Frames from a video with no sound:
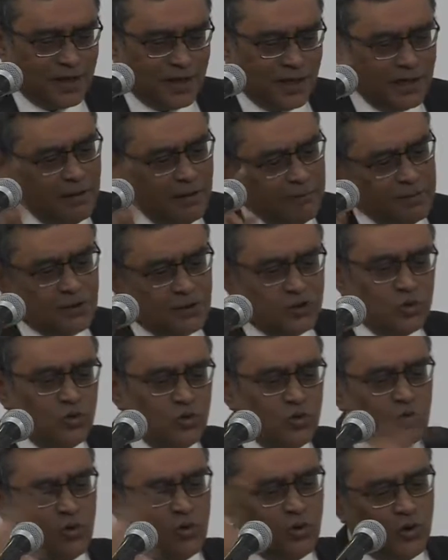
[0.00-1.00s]
Number
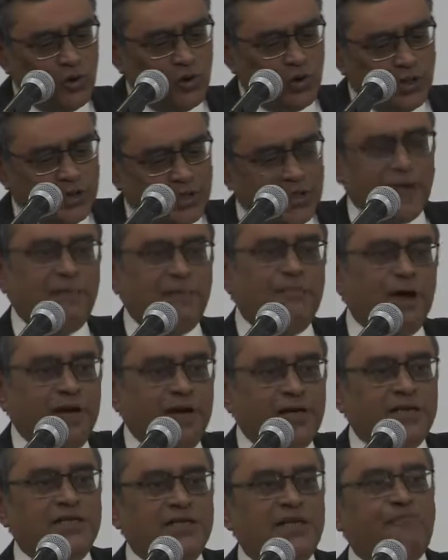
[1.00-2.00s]
two, they
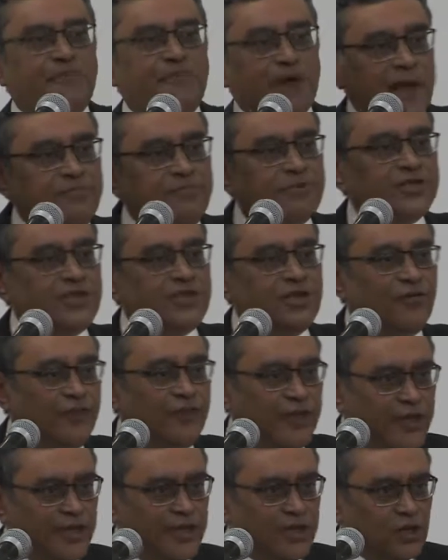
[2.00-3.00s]
demanded the primacy of
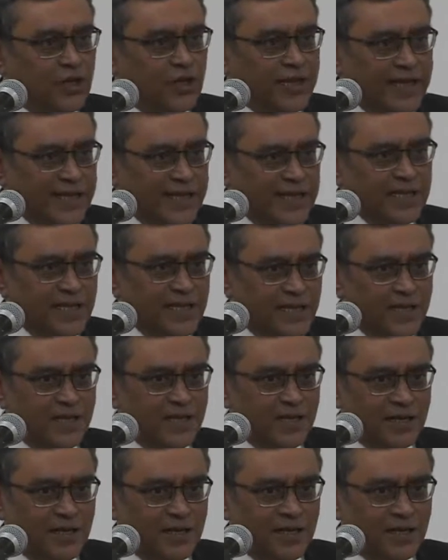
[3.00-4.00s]
Hindi
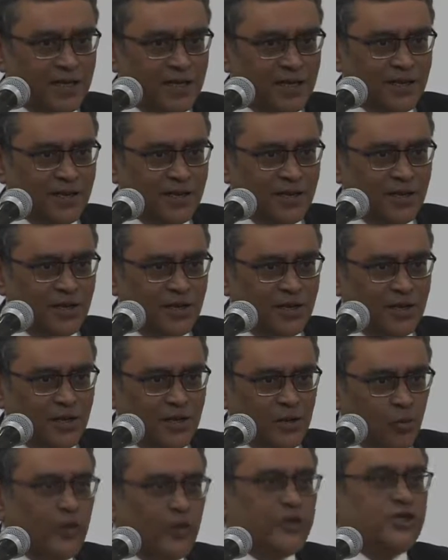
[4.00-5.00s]

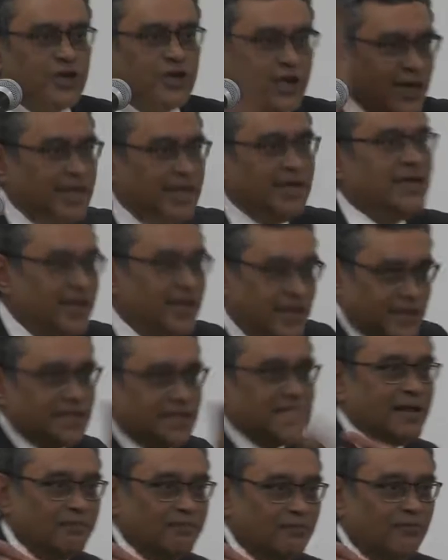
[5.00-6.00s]
which alienated
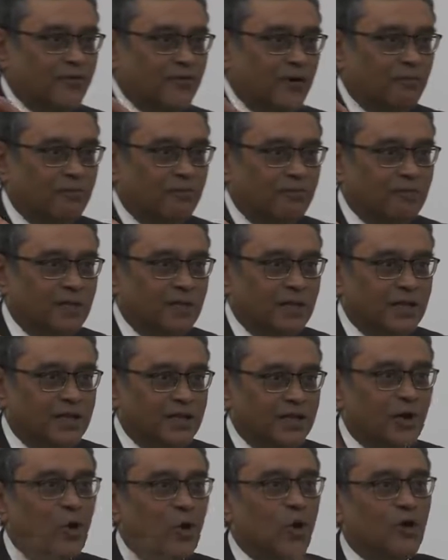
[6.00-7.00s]
them from
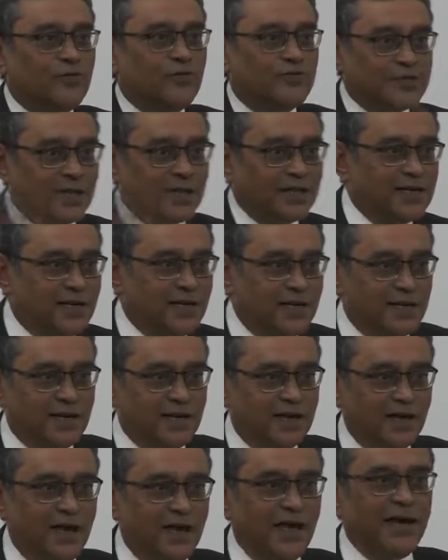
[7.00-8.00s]
the whole of southern
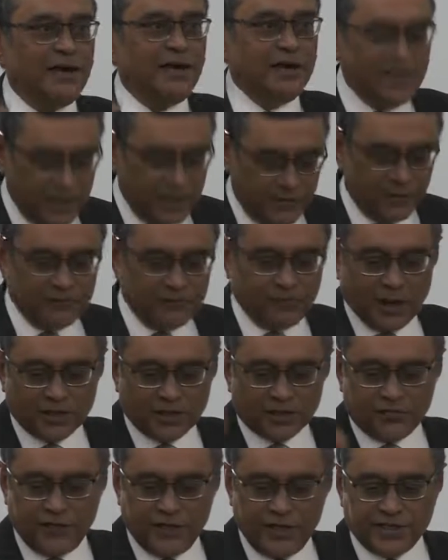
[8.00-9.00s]
India and even
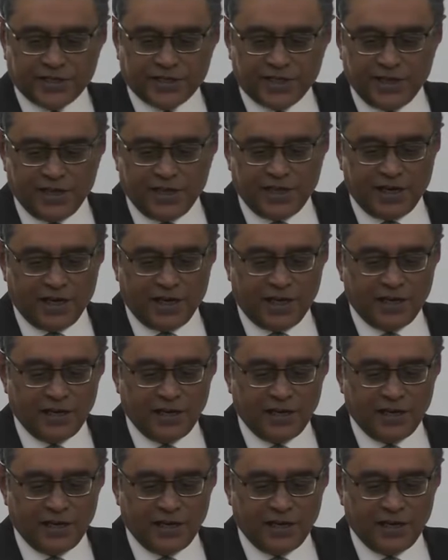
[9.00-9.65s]
parts of eastern India,